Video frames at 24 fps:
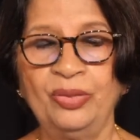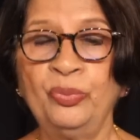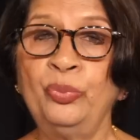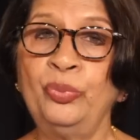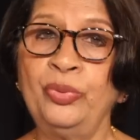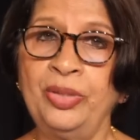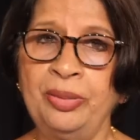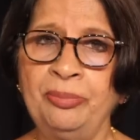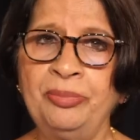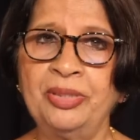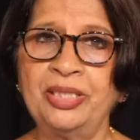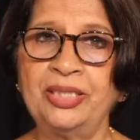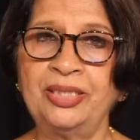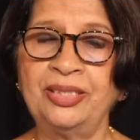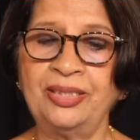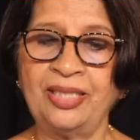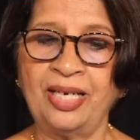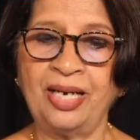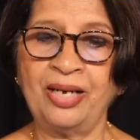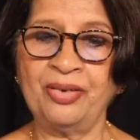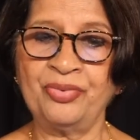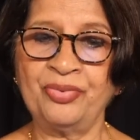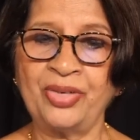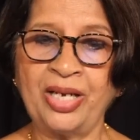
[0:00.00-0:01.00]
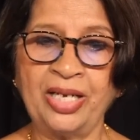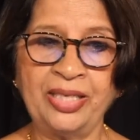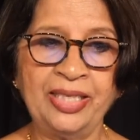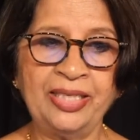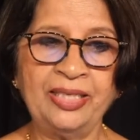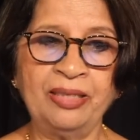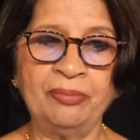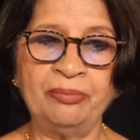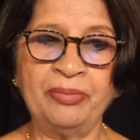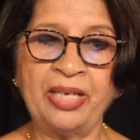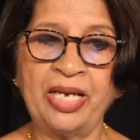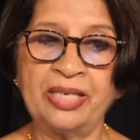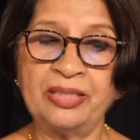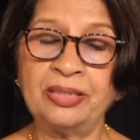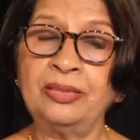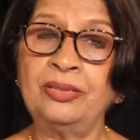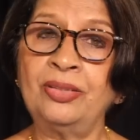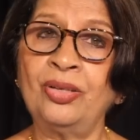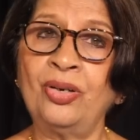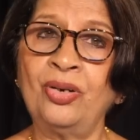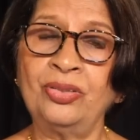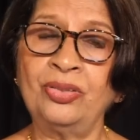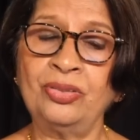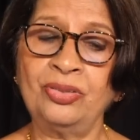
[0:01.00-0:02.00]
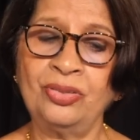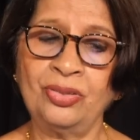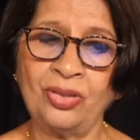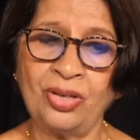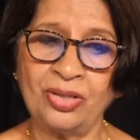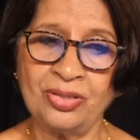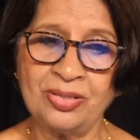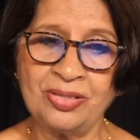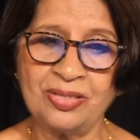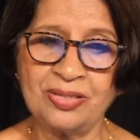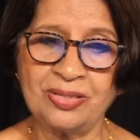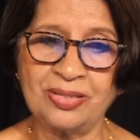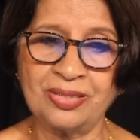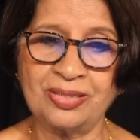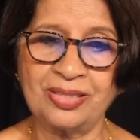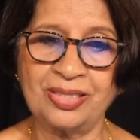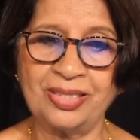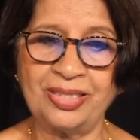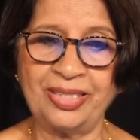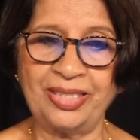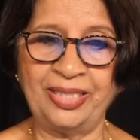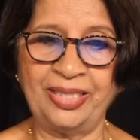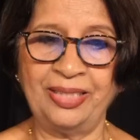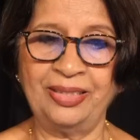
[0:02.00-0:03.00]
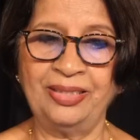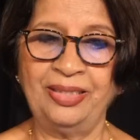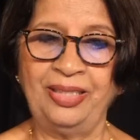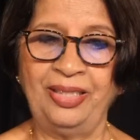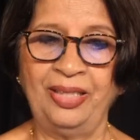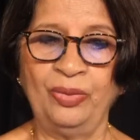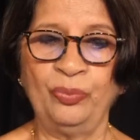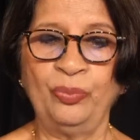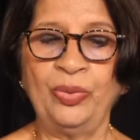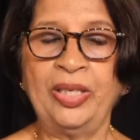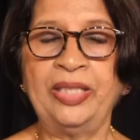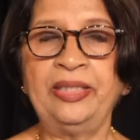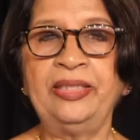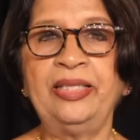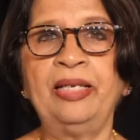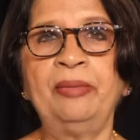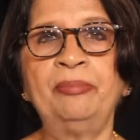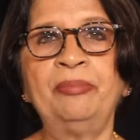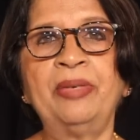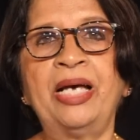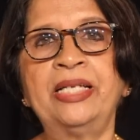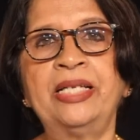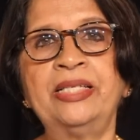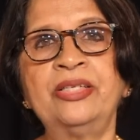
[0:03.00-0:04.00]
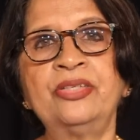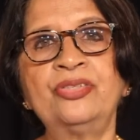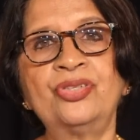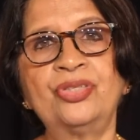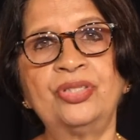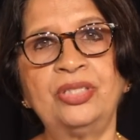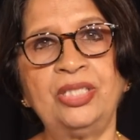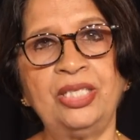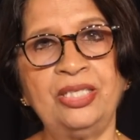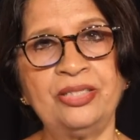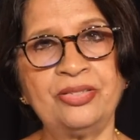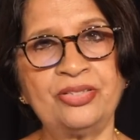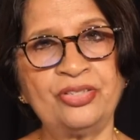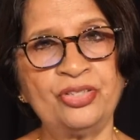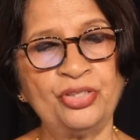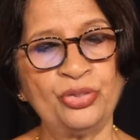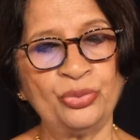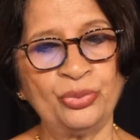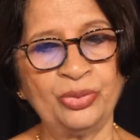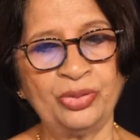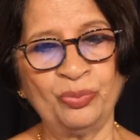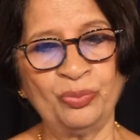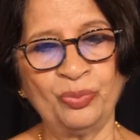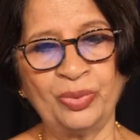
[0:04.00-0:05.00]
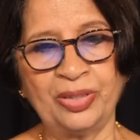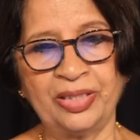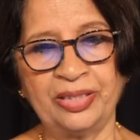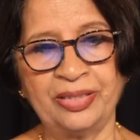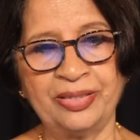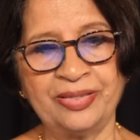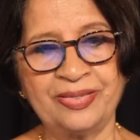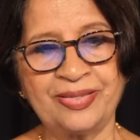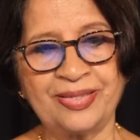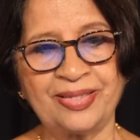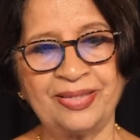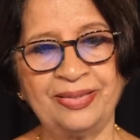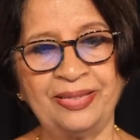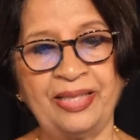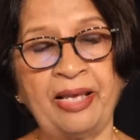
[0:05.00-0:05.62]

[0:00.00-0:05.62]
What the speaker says: Women are running a marathon constantly when they manage these dual worlds,